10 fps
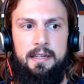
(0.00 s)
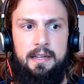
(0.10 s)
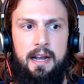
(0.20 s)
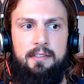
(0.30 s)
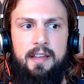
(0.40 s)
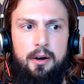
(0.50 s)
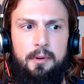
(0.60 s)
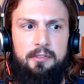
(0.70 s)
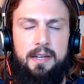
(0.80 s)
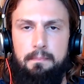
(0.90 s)
I'd say
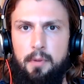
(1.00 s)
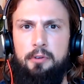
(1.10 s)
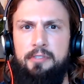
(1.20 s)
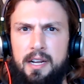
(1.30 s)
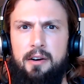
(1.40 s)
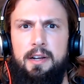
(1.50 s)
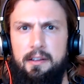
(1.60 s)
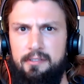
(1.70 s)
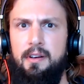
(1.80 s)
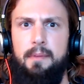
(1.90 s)
almost like mercenary
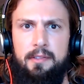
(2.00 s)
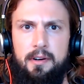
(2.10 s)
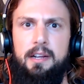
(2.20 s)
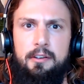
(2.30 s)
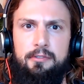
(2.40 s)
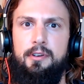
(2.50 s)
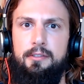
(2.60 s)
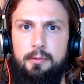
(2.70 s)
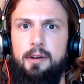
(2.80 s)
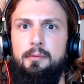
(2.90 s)
as some other
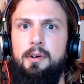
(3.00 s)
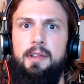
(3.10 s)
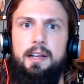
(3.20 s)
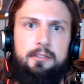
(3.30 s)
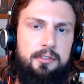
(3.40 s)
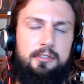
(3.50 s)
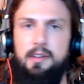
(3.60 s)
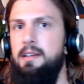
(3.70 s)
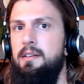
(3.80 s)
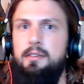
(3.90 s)
industries where it really is just
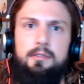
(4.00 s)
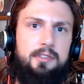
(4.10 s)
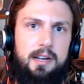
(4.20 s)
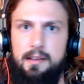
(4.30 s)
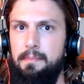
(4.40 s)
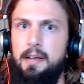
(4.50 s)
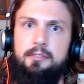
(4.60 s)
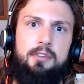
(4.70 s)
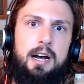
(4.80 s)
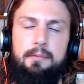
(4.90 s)
like who's got the best
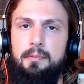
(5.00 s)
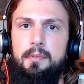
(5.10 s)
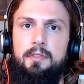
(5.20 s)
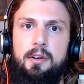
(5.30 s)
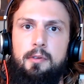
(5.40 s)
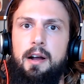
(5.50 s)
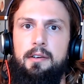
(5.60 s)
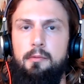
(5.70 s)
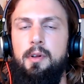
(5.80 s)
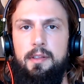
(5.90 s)
jobs moving around.
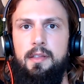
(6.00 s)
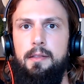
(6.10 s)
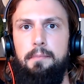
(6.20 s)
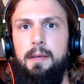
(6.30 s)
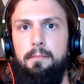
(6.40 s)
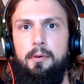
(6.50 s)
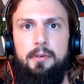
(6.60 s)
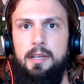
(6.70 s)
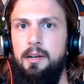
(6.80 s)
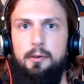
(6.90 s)
I really think the people,
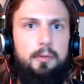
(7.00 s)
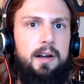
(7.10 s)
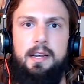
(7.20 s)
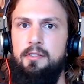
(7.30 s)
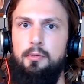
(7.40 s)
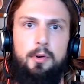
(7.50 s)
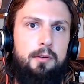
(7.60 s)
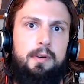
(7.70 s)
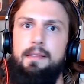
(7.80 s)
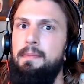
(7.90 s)
I get to work
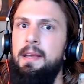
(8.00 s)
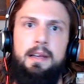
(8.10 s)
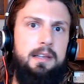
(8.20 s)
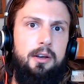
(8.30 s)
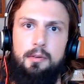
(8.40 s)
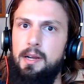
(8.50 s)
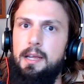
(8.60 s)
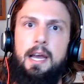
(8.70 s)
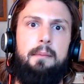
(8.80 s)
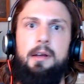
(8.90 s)
with,
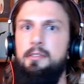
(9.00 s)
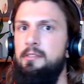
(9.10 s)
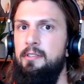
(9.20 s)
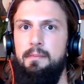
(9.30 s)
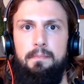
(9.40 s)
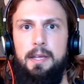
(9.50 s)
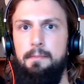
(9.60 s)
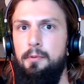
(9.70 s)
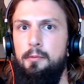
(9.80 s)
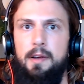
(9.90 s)
chemists and
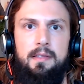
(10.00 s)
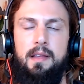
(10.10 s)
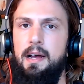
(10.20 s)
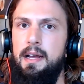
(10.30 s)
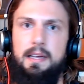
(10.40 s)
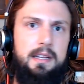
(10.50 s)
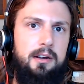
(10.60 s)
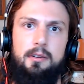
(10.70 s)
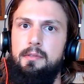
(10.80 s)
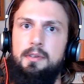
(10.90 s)
people with,
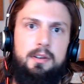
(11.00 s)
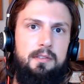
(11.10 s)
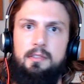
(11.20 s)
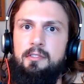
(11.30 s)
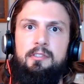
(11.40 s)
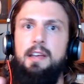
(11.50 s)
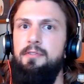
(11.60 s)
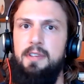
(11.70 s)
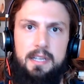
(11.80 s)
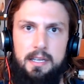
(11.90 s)

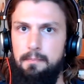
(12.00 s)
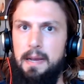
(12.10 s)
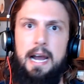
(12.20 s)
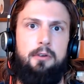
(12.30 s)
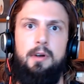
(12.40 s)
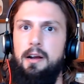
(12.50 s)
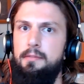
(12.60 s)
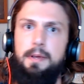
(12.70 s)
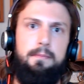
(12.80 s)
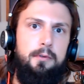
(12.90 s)
safety backgrounds,
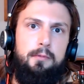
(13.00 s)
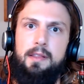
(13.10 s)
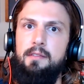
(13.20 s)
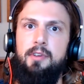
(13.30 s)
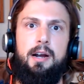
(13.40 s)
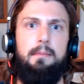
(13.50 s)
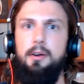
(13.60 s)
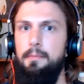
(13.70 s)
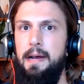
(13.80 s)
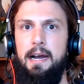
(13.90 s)
people with
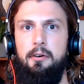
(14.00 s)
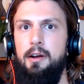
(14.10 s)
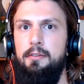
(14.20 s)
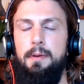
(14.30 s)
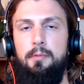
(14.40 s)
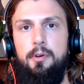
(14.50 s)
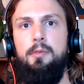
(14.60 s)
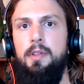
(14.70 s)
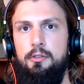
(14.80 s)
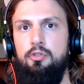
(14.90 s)
environmental backgrounds, people who are
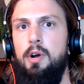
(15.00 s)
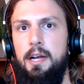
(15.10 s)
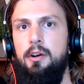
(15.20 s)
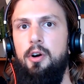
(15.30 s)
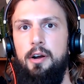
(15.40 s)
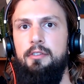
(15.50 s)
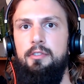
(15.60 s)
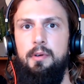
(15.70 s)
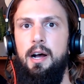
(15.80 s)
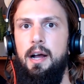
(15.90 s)
really trying hard
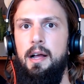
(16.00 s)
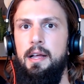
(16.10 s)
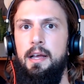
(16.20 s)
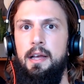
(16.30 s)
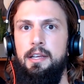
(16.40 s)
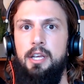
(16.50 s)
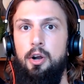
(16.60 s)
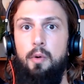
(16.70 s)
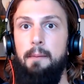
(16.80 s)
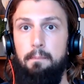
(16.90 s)
to,
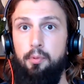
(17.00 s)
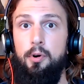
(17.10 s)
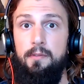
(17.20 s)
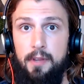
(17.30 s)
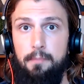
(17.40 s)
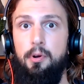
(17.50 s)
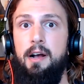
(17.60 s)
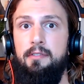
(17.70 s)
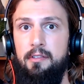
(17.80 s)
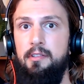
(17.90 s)
improve their
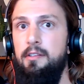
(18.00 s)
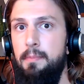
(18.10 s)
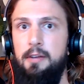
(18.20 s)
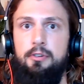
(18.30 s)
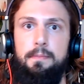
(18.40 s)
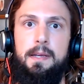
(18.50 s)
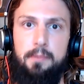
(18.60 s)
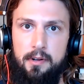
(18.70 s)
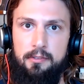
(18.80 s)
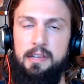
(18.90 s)
processes, make sure
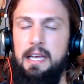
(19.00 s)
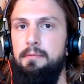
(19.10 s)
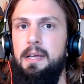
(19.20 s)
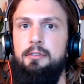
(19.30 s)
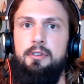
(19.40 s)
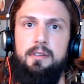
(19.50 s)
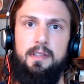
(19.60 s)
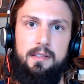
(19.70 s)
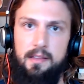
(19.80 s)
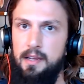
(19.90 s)
people are safe, make sure
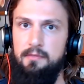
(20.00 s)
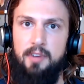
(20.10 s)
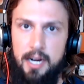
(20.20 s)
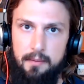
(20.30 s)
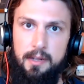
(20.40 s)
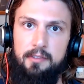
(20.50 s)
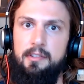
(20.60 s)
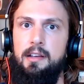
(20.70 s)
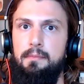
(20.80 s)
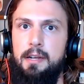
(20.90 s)
that the environment is
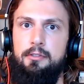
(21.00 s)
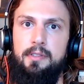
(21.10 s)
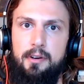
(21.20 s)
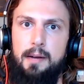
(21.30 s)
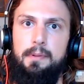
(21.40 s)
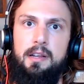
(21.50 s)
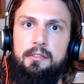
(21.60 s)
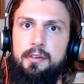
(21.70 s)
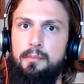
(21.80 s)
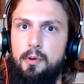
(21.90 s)
safe, make sure their
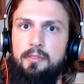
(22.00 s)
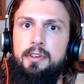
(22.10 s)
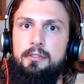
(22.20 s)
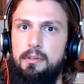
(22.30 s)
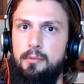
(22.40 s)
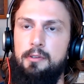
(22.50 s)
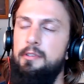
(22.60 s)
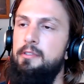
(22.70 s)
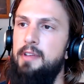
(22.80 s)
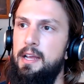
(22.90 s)
companies are more efficient, more
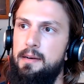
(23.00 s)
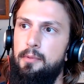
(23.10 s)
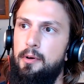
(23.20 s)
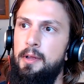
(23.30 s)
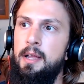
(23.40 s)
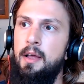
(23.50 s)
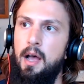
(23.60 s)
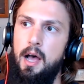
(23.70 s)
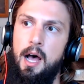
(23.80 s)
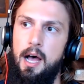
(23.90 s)
sustainable.
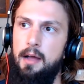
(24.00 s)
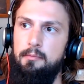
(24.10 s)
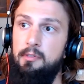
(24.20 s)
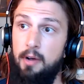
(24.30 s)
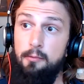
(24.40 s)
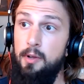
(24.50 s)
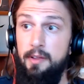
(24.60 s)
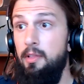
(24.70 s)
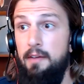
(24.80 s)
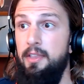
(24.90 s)
So I really
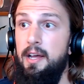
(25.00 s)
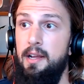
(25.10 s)
love that.